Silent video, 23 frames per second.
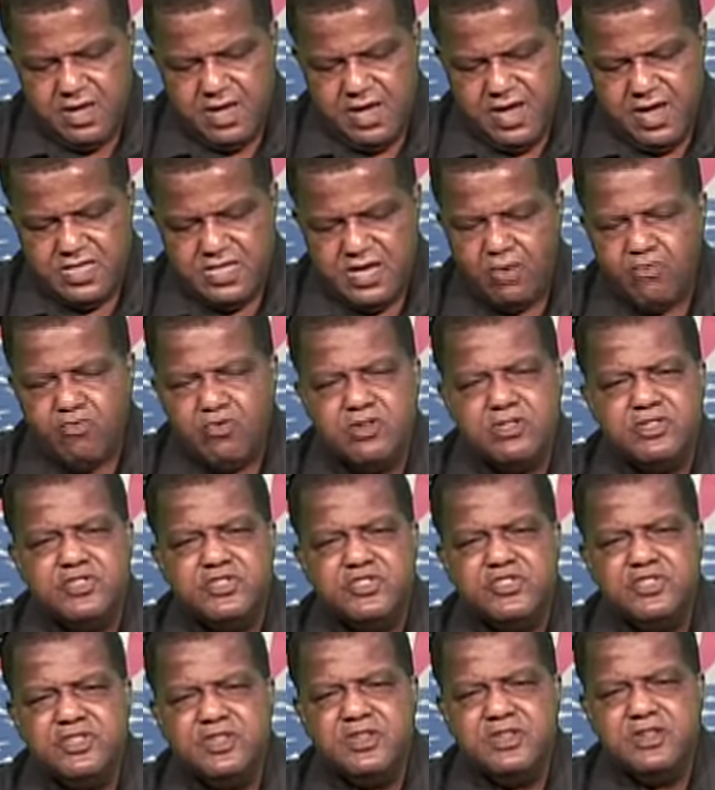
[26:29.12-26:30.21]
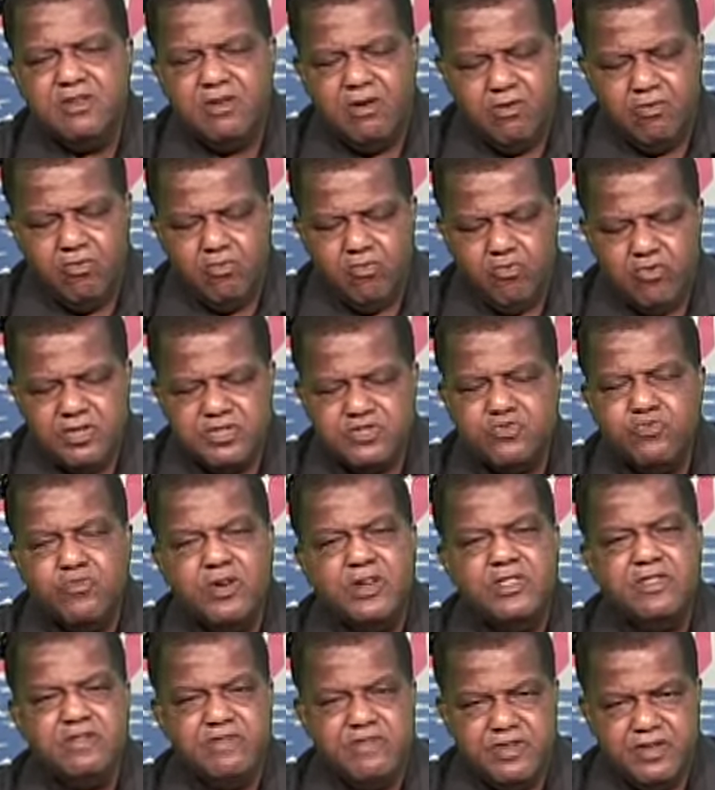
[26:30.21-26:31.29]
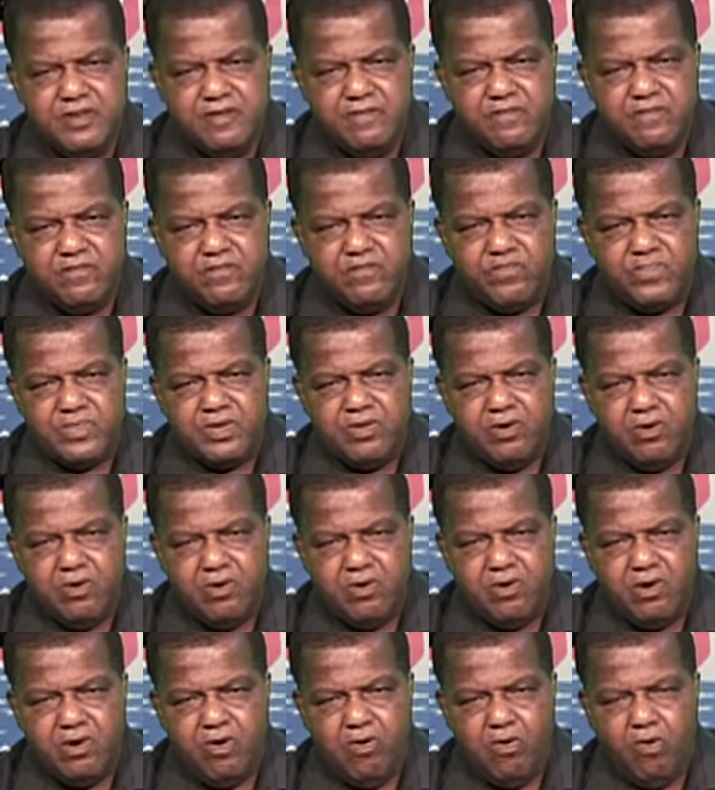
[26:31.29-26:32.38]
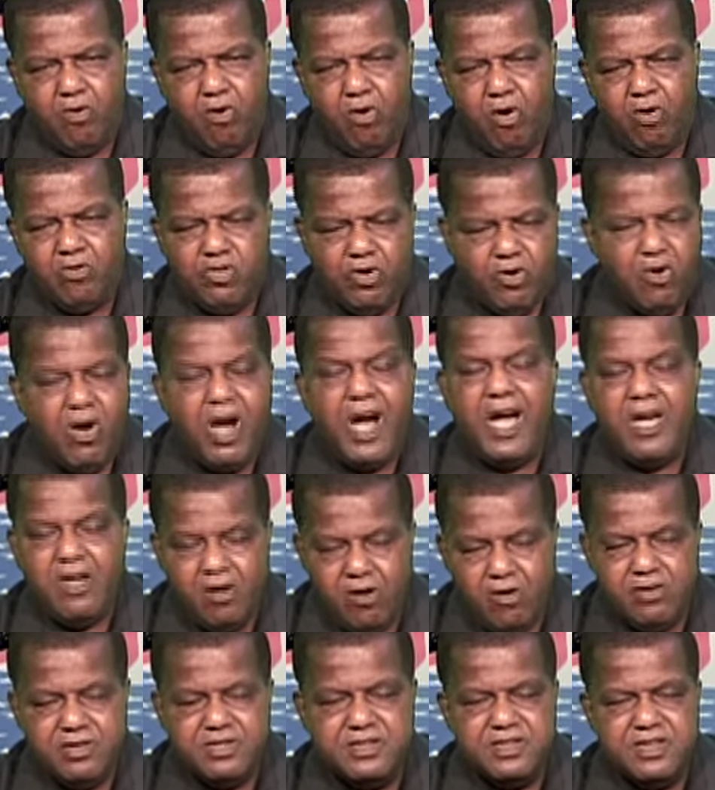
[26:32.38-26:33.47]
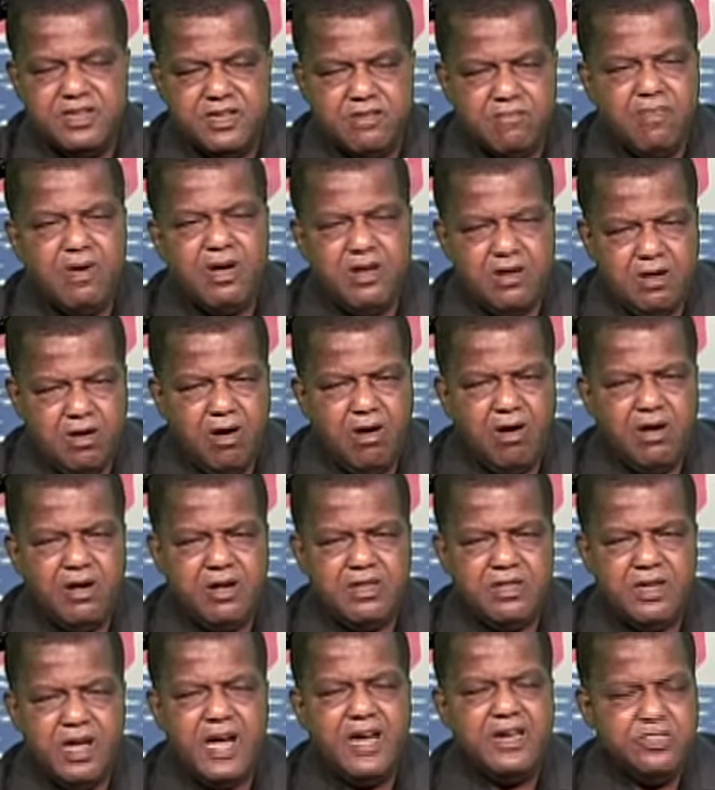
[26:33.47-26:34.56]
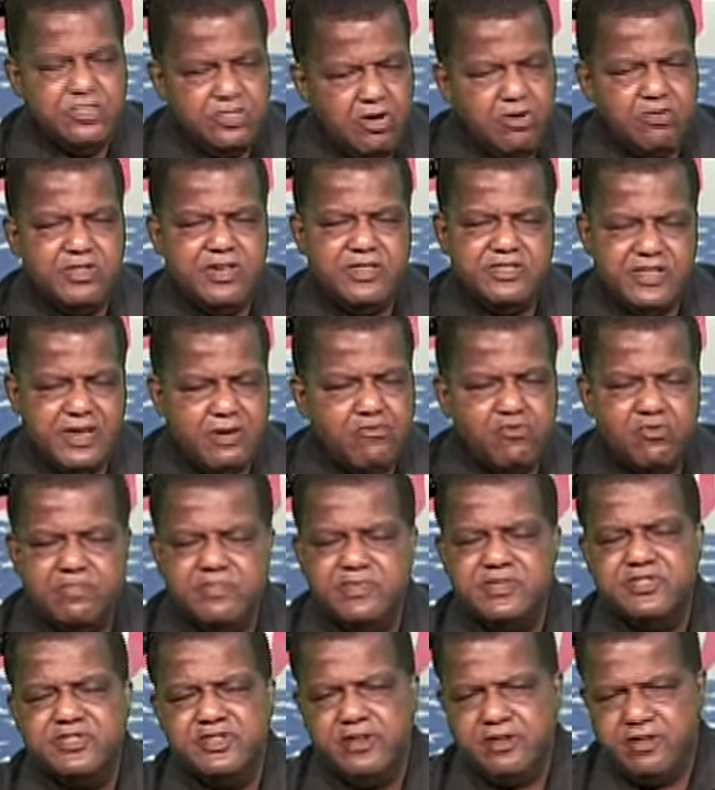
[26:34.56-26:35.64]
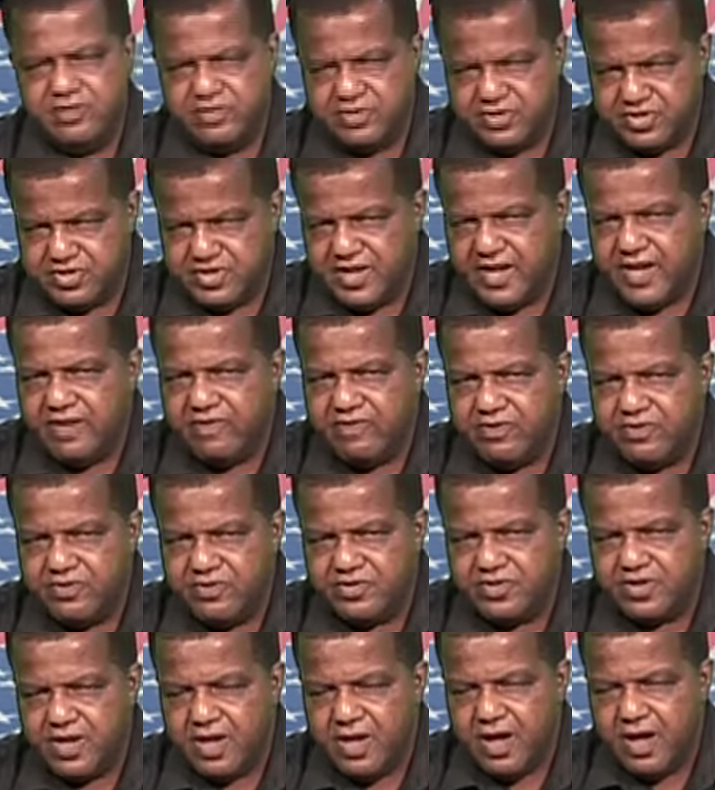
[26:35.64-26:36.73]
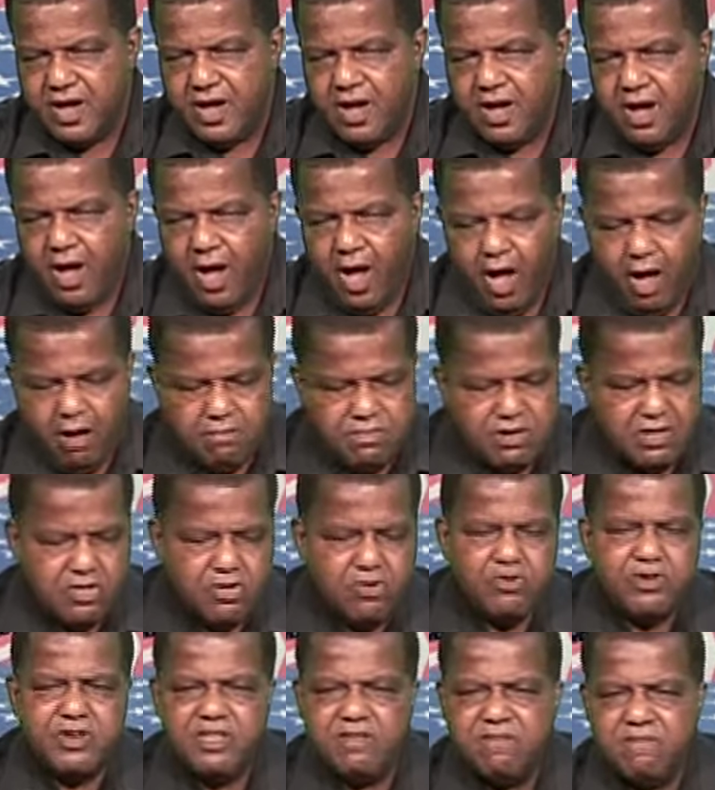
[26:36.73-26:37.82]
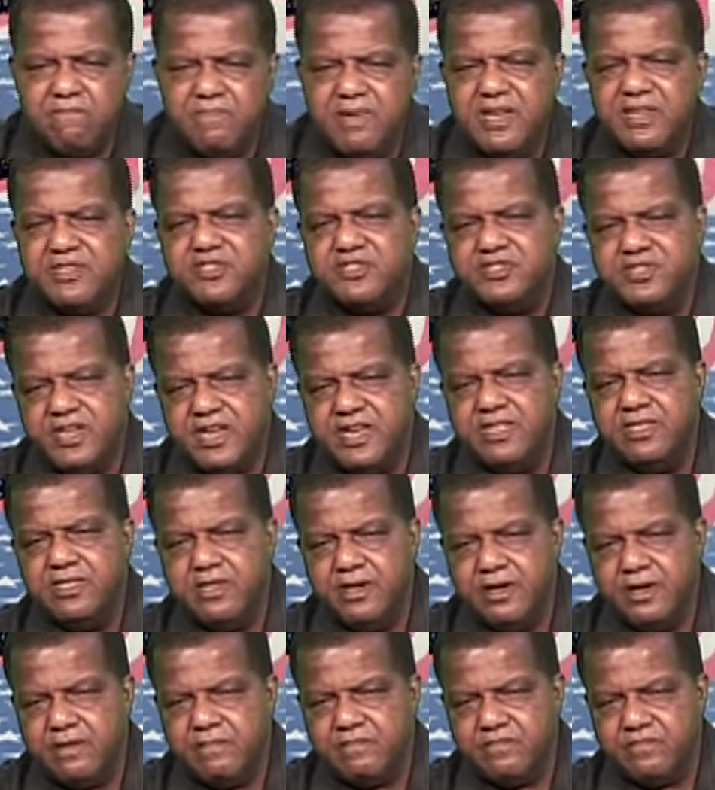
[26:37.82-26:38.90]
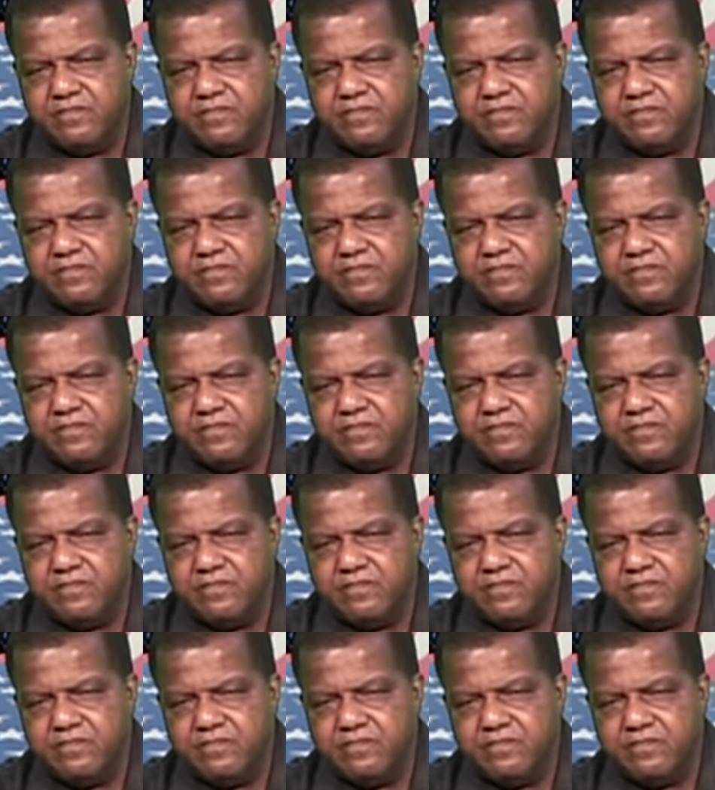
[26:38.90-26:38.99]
And I want to see which one of them, although I already in my heart, I know that that would be Senator Sanders, but who could best stand up